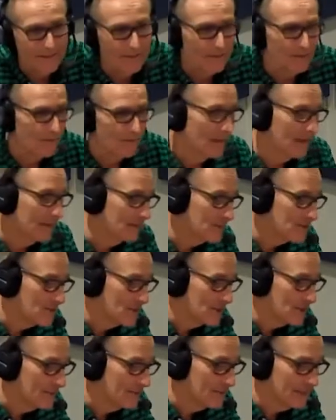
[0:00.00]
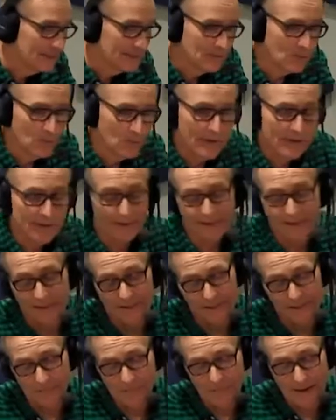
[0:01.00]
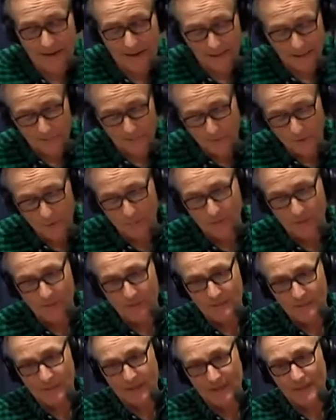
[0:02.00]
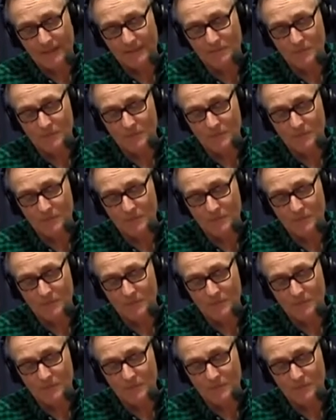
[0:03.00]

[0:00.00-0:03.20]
You're uh, listening to Find the Way. And I'm going to come back in a moment and tie up